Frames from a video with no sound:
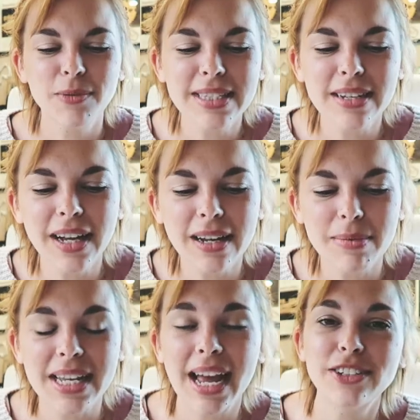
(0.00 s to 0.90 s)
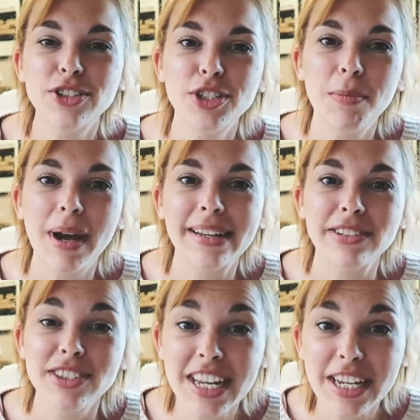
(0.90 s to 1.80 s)
once I've got them attached to my
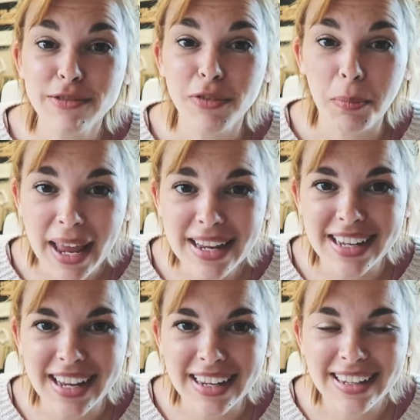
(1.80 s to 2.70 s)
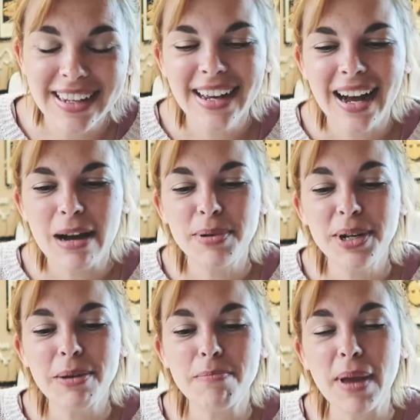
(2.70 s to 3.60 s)
sticks for painting, I'm
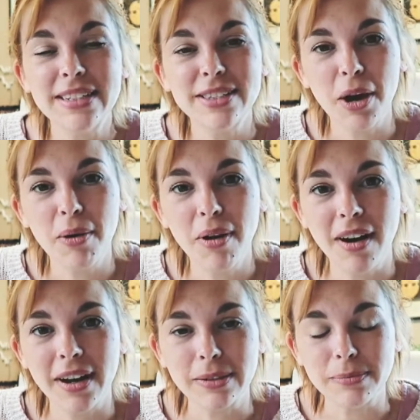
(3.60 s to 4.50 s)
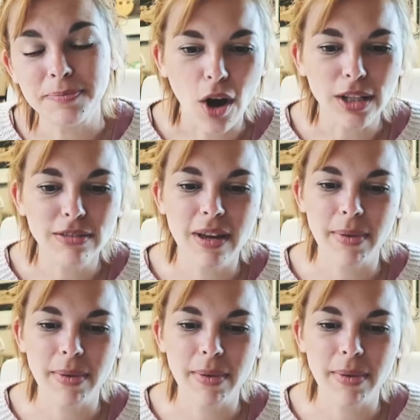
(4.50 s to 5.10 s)
putting a base coat on all of them.